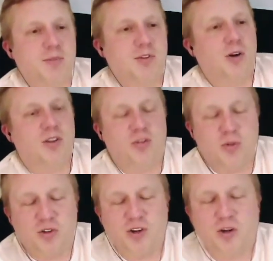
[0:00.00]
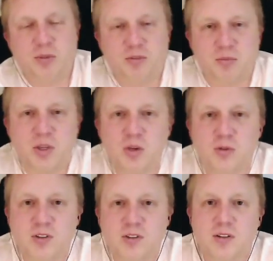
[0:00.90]
talking to a gentleman from
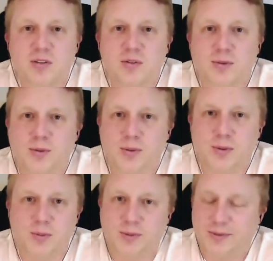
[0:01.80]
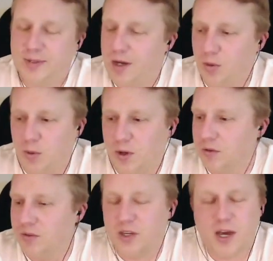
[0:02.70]
Houston who was not
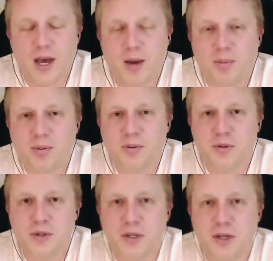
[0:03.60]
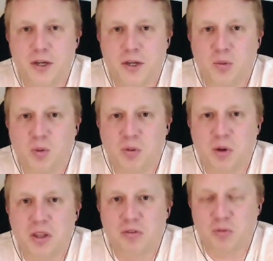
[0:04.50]
aware of the app, and we
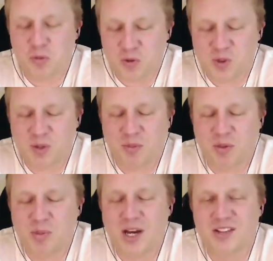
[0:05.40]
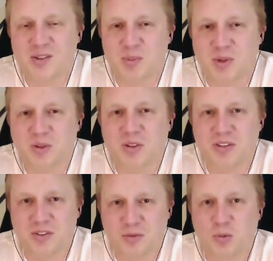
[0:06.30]
went through some of the
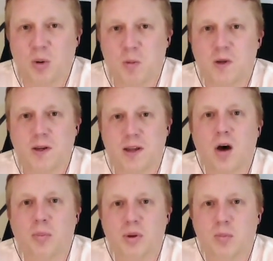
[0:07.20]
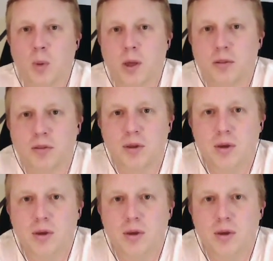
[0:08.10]
possibilities of what we could help him with,